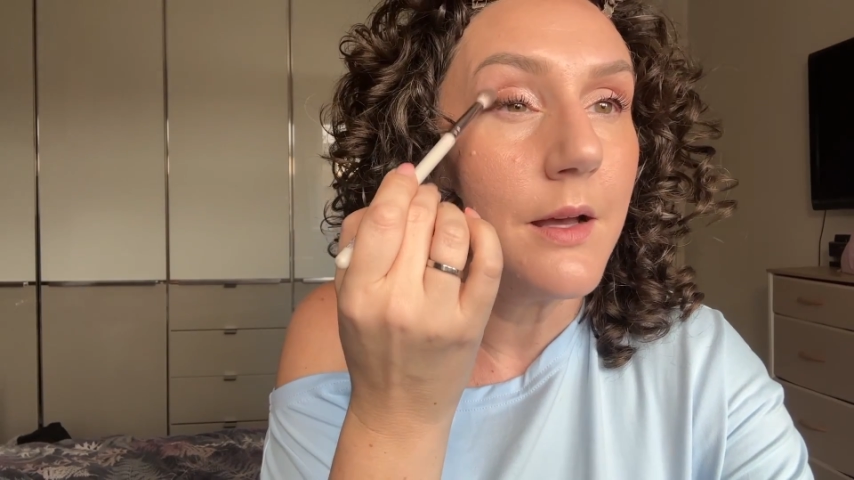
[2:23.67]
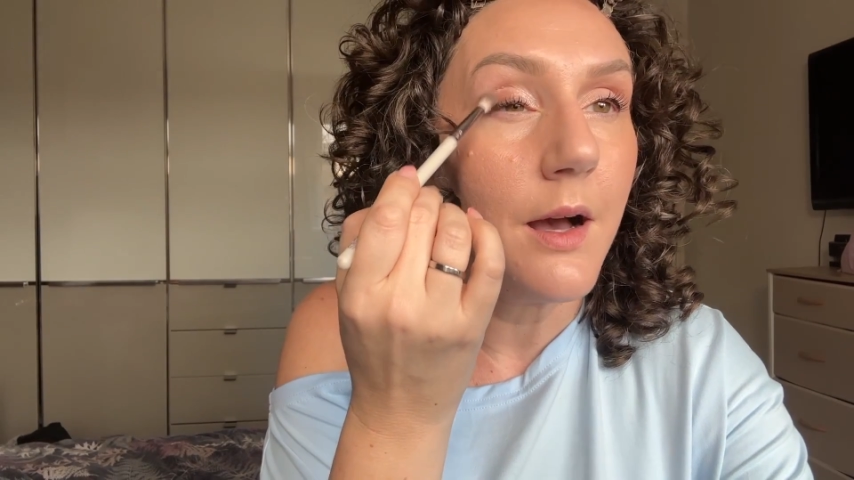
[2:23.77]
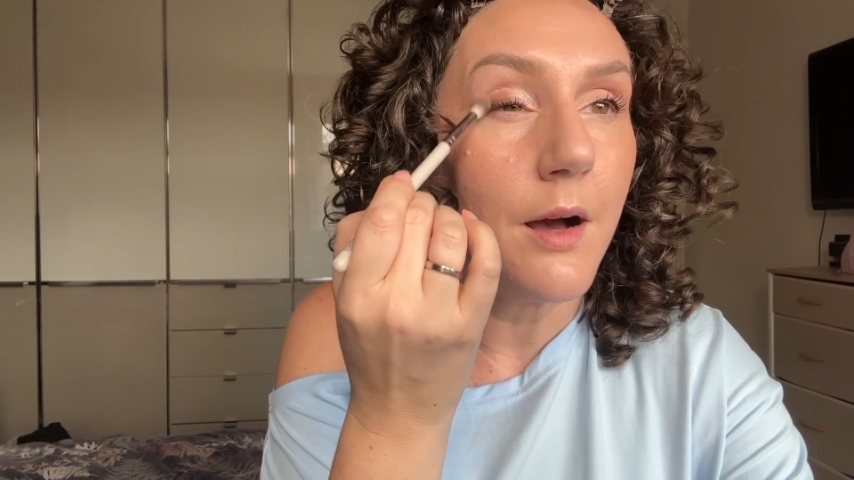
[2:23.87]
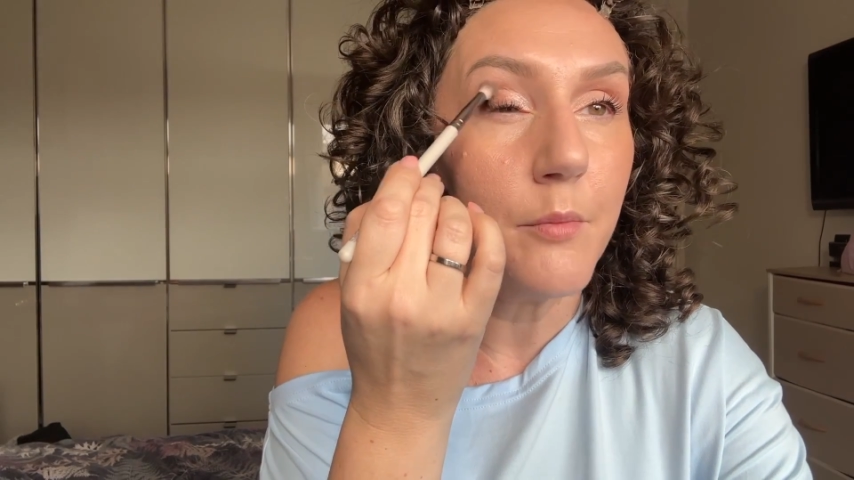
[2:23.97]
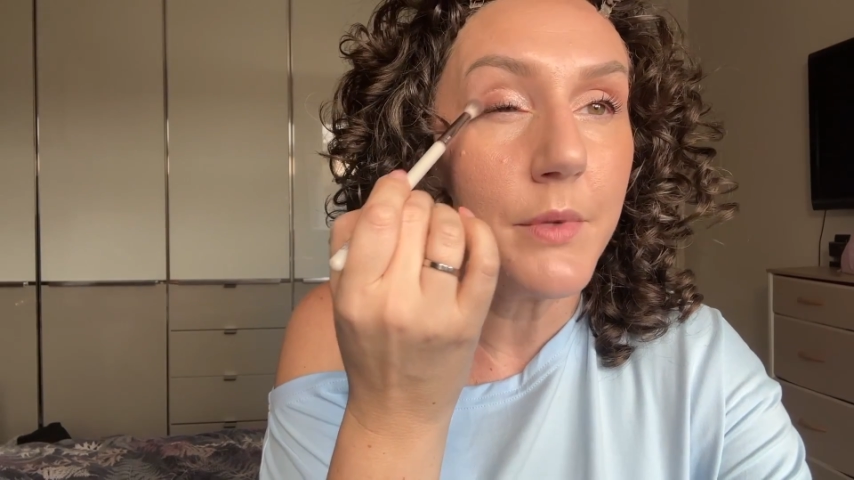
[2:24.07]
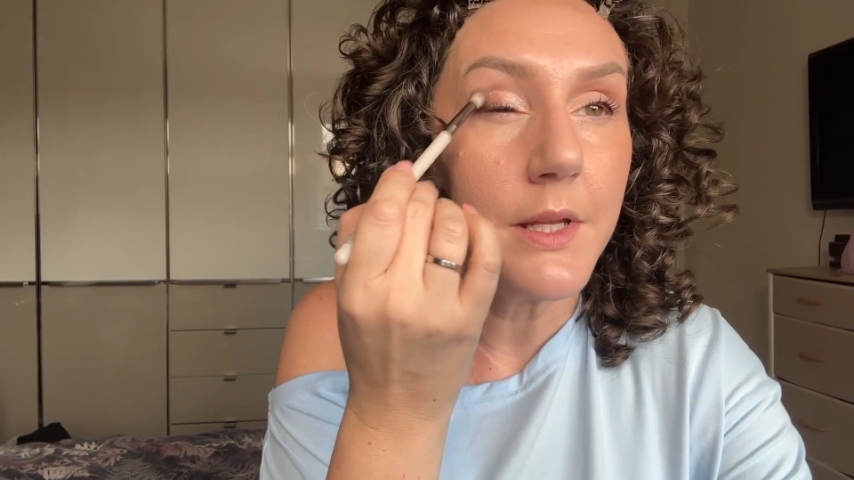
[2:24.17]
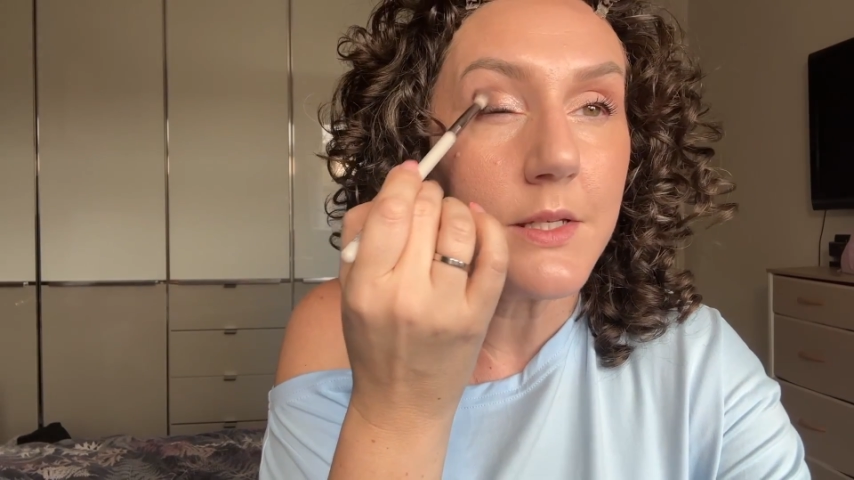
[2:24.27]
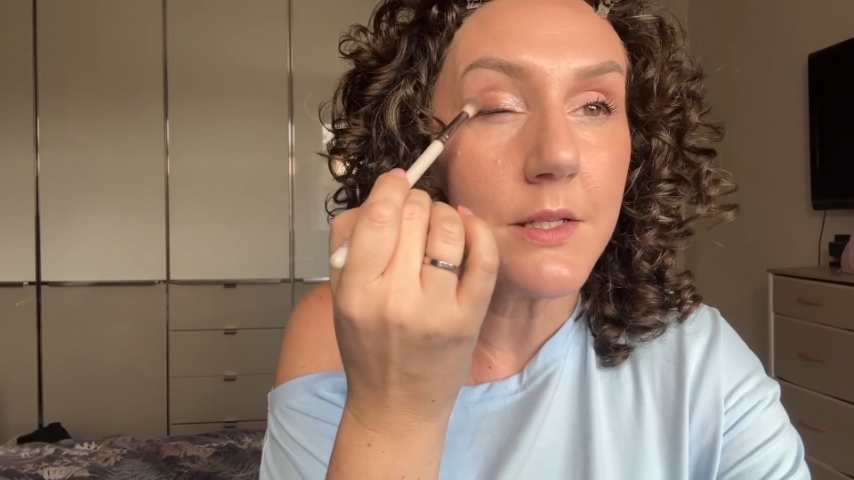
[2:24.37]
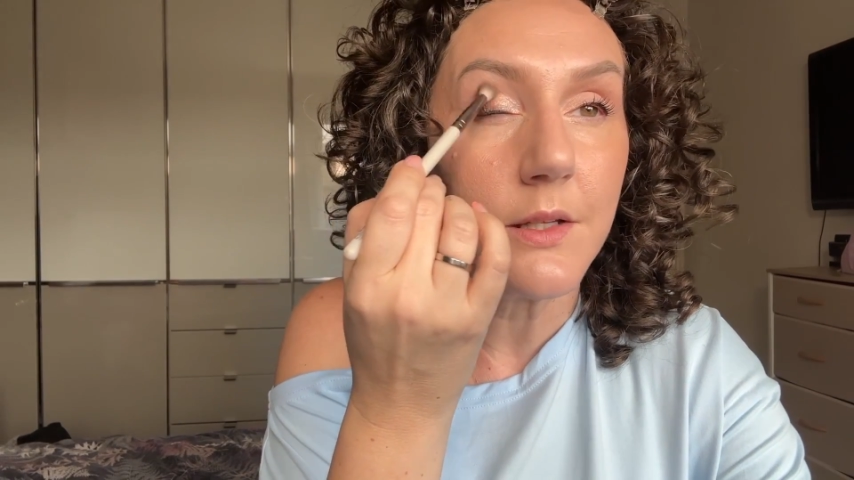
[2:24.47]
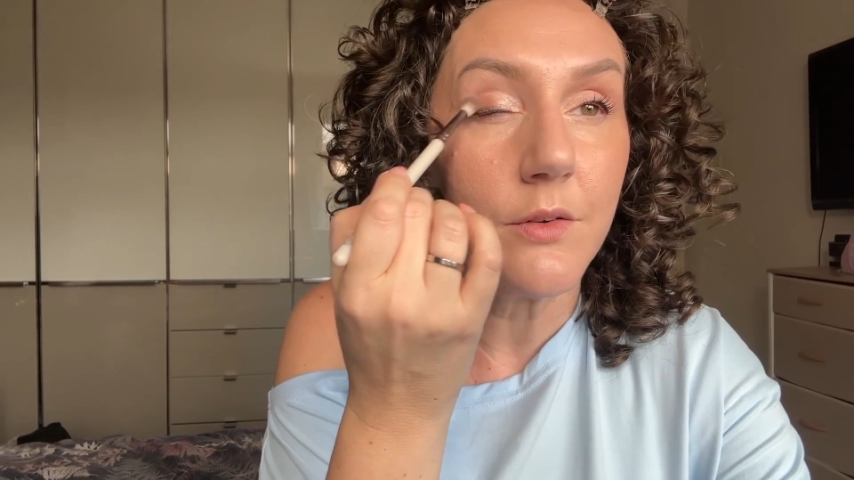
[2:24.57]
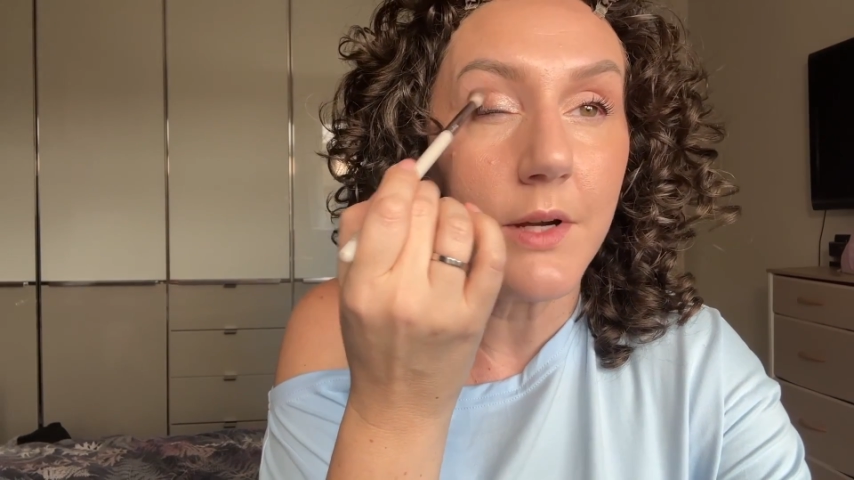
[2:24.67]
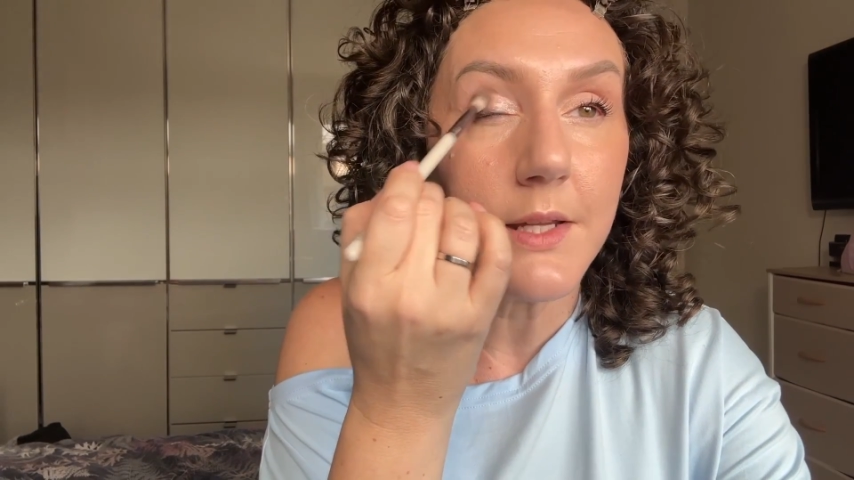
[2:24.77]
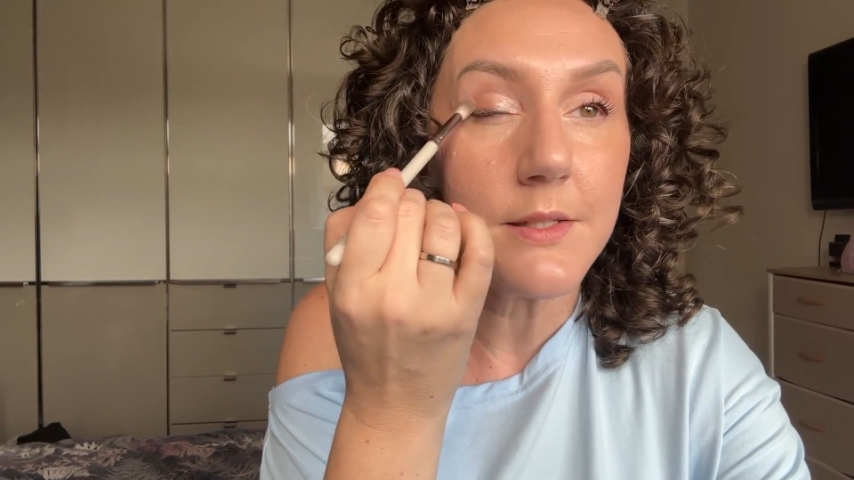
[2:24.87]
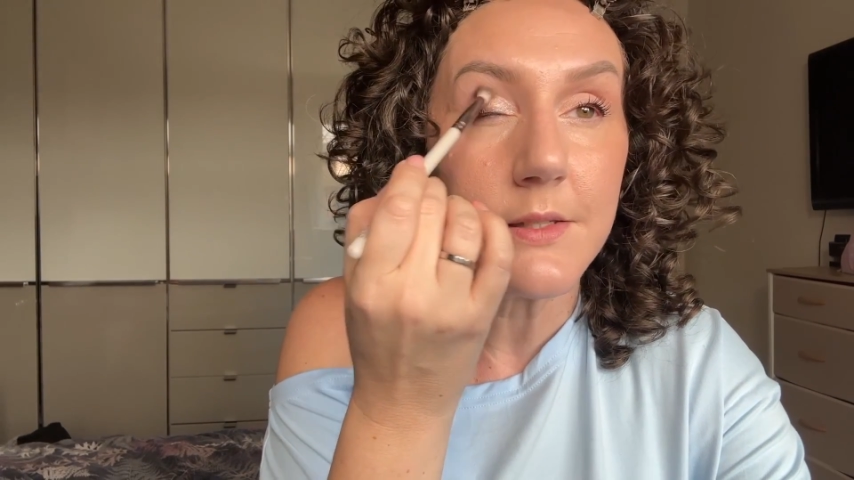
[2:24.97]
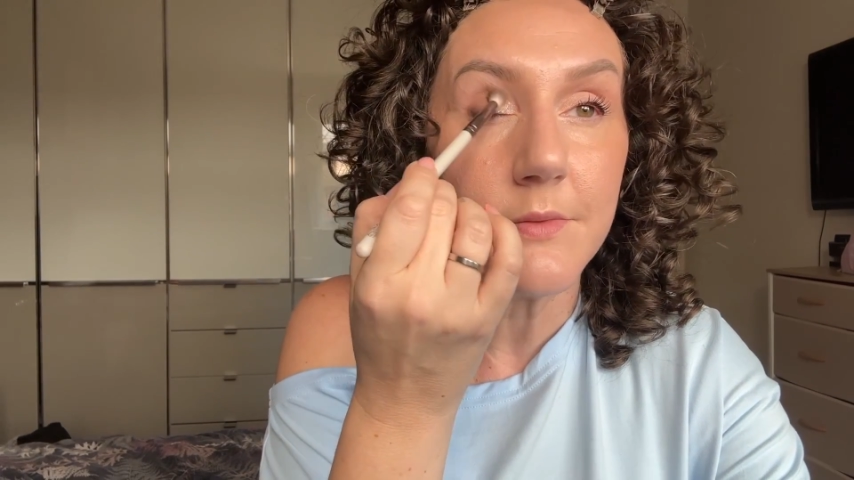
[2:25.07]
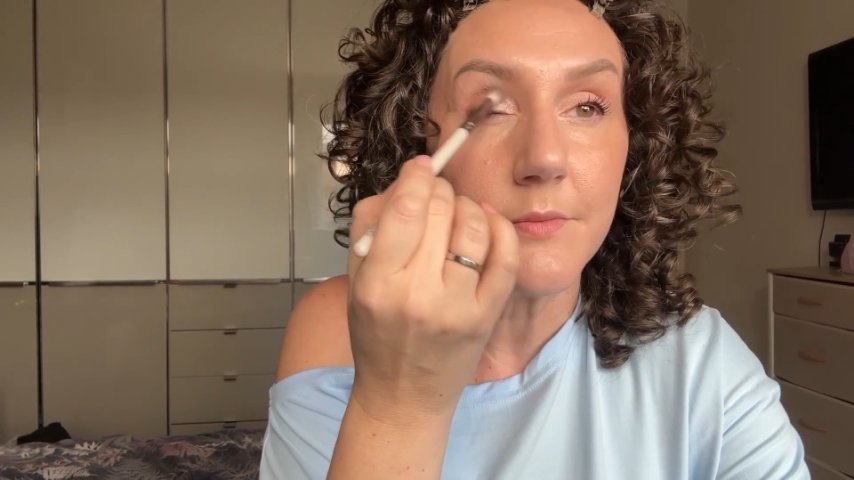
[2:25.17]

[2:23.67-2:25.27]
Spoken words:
up into the crease.